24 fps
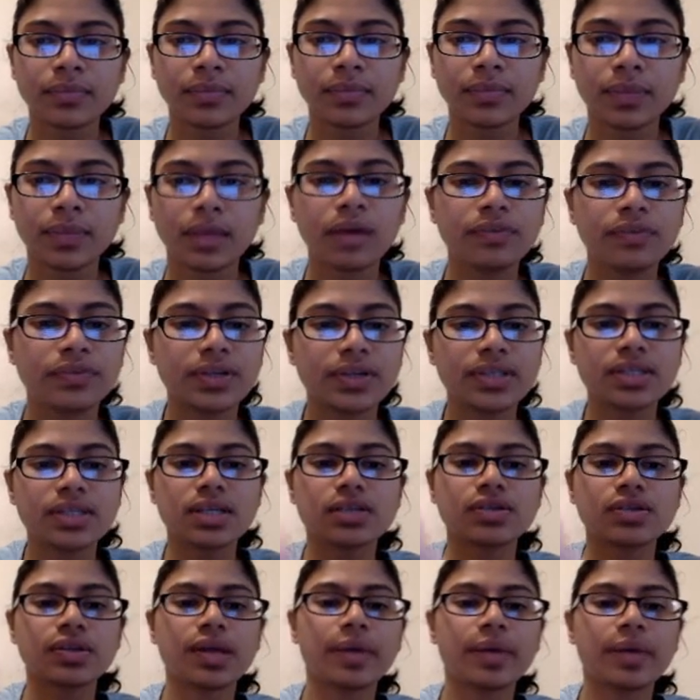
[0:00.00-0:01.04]

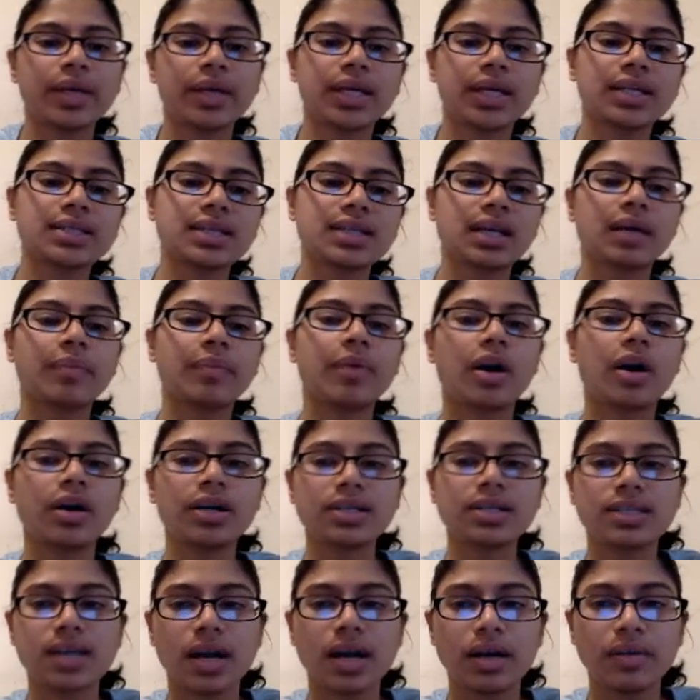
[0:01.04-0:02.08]
so that way it can take up our
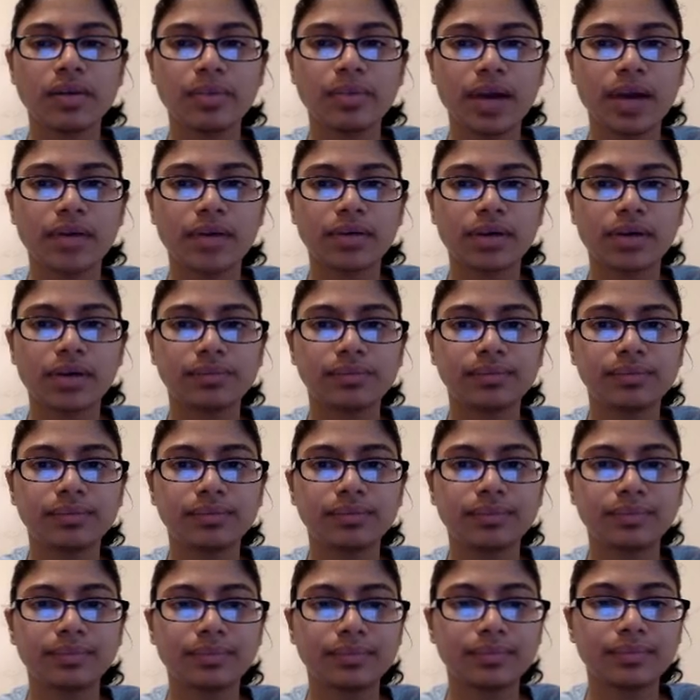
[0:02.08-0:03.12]
entire background.
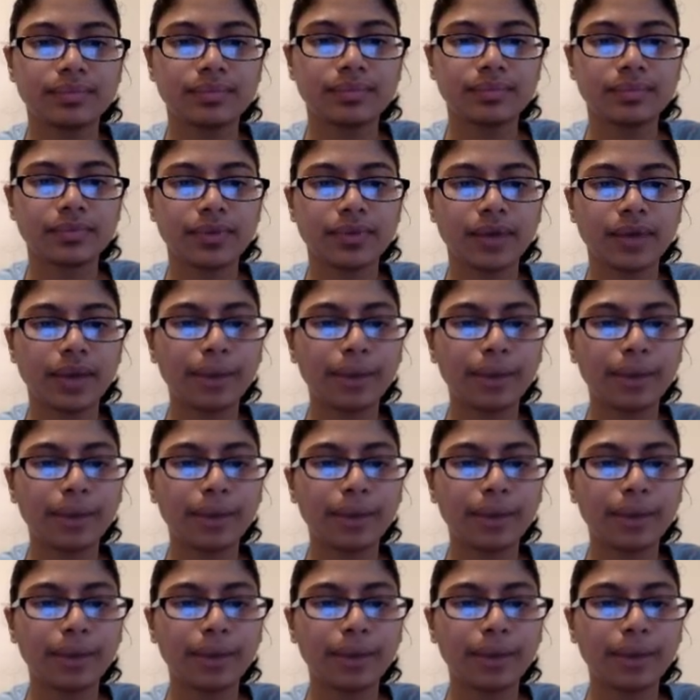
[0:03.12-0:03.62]
Okay?